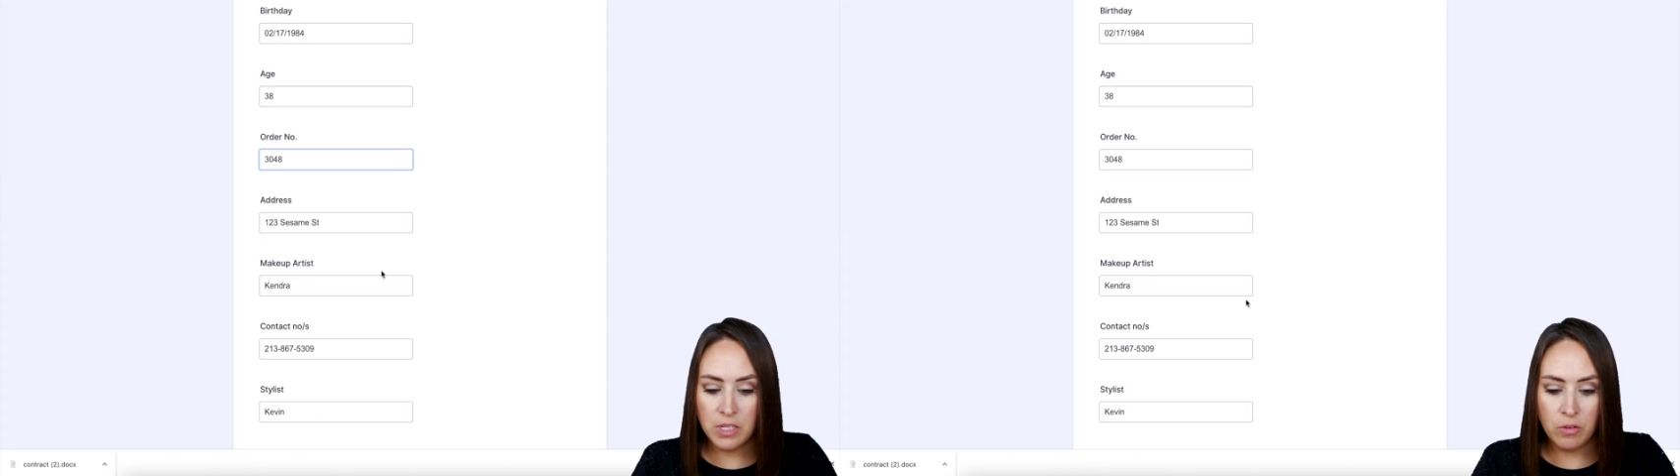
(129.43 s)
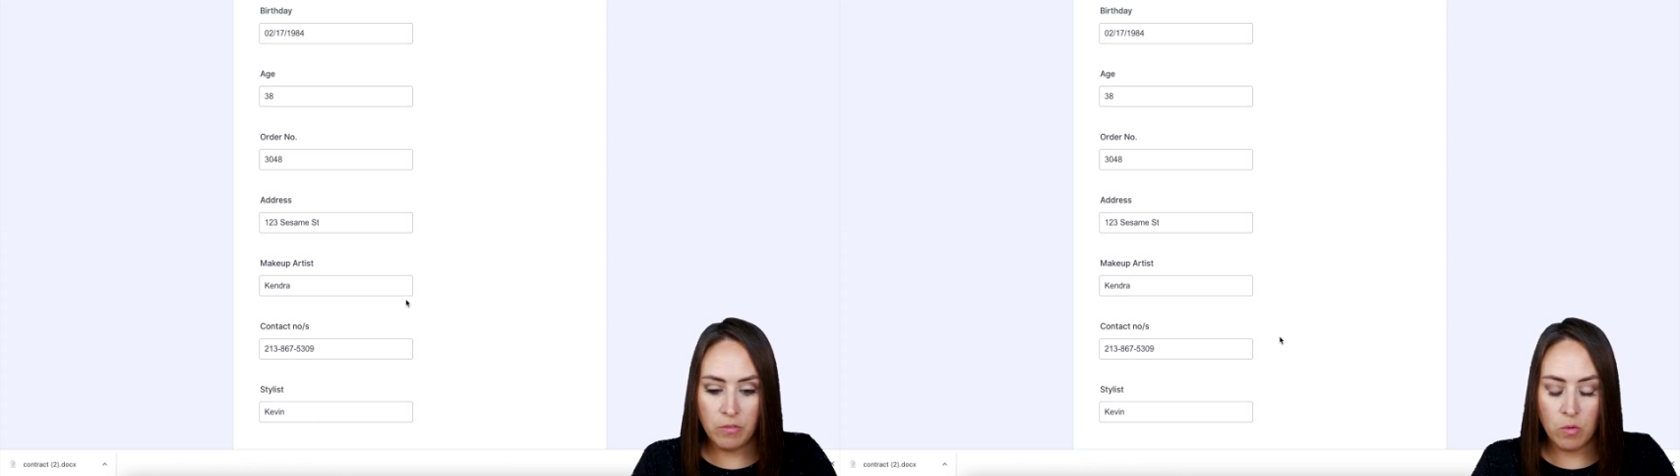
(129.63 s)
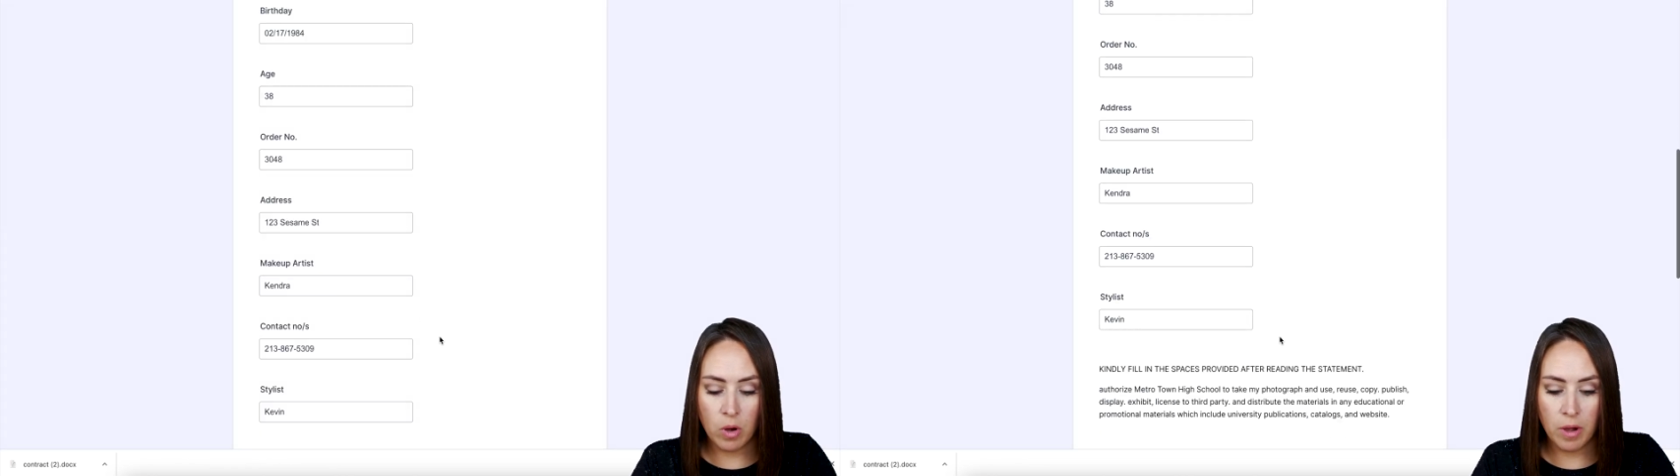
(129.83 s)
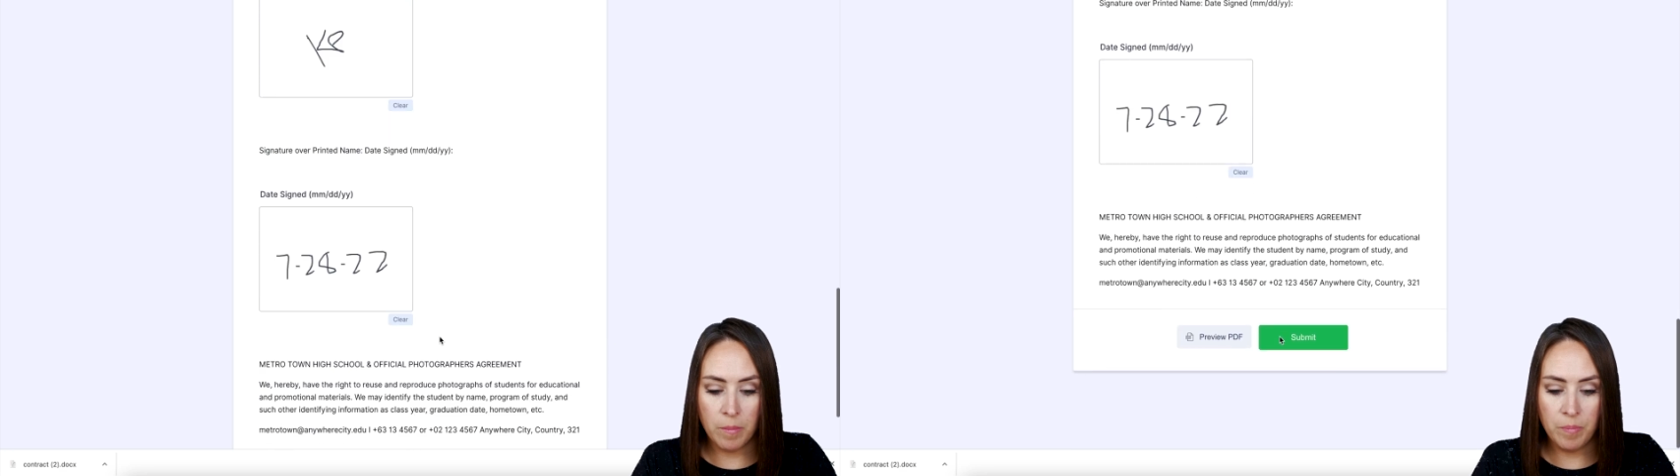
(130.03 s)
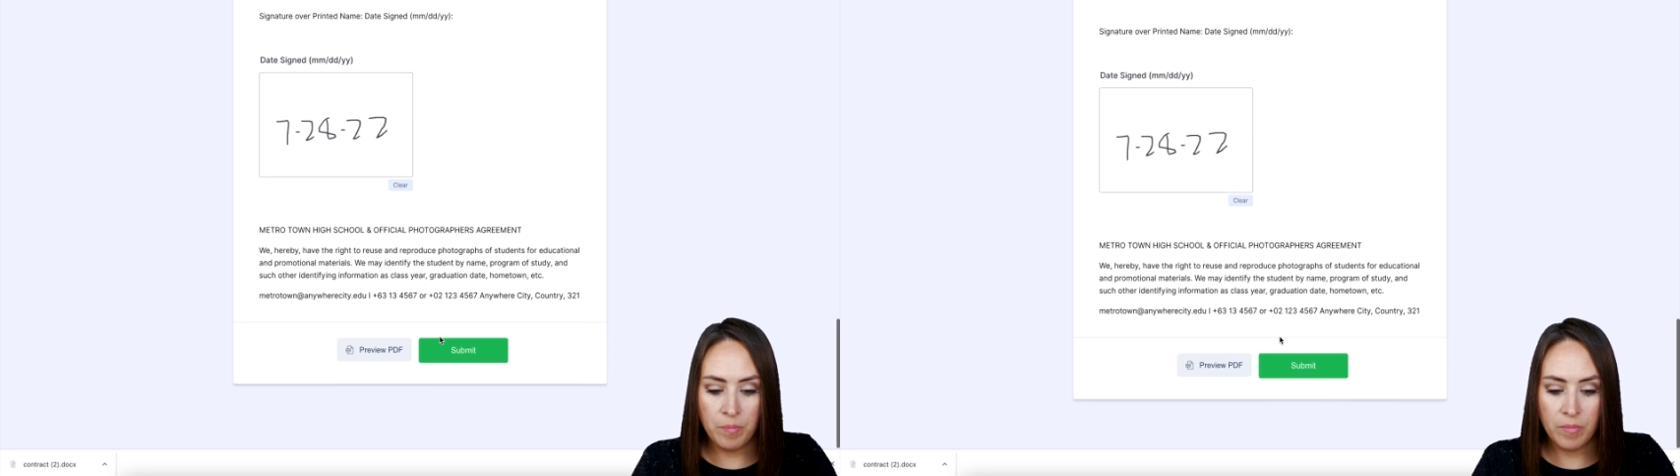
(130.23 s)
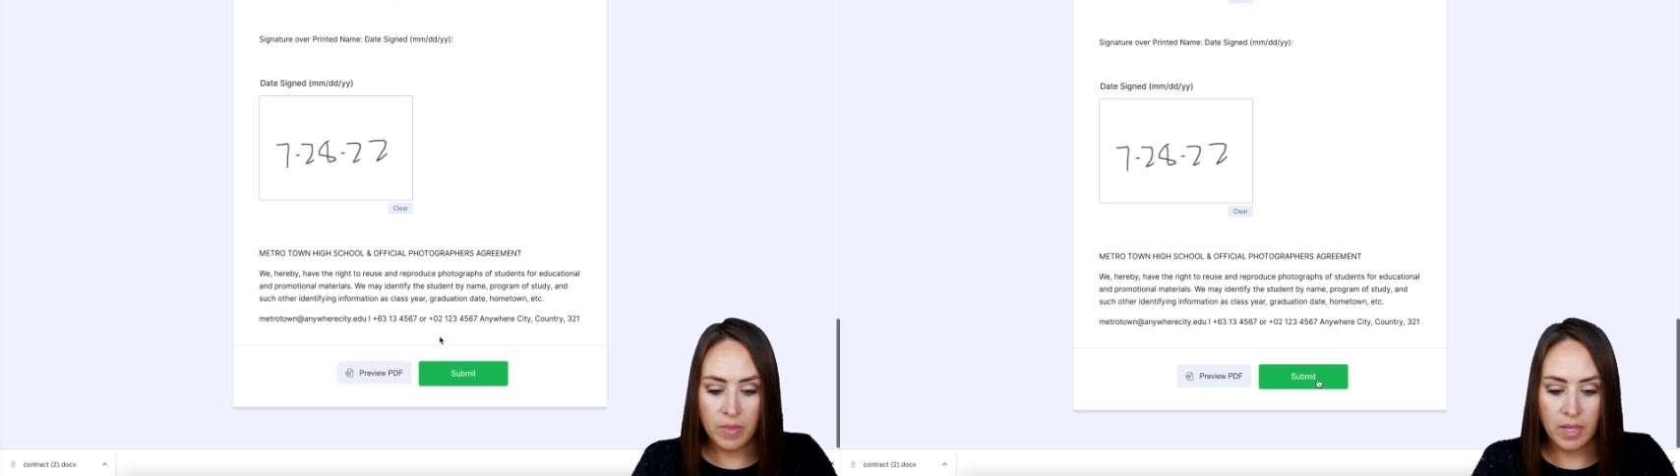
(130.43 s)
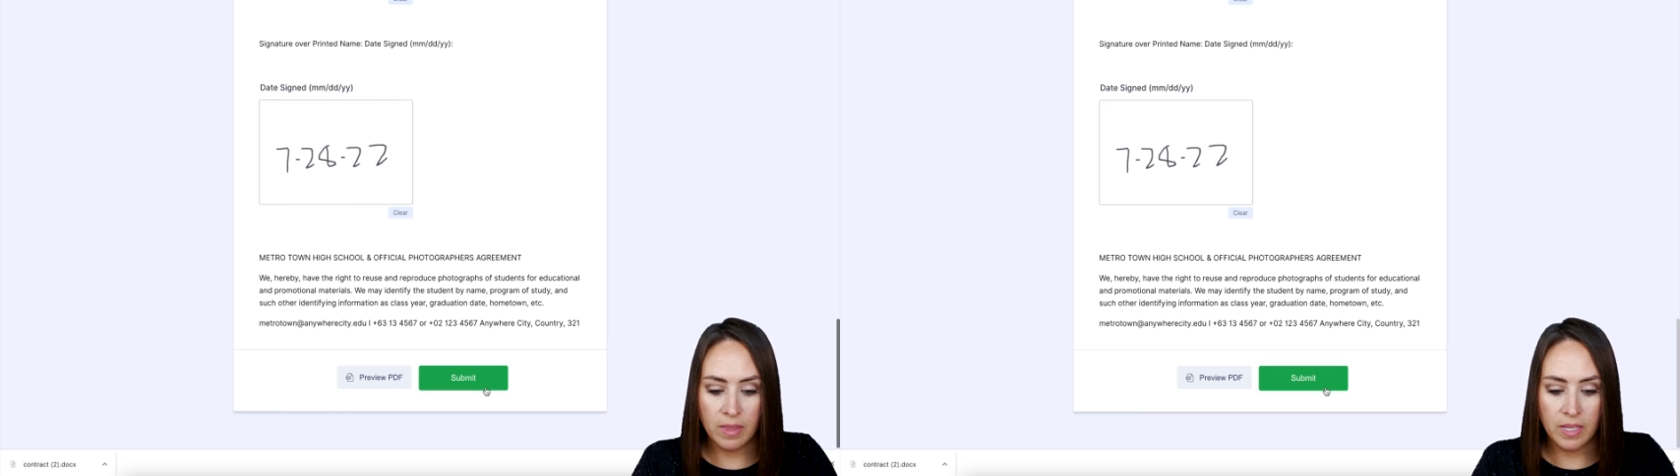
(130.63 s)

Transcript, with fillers: to the form and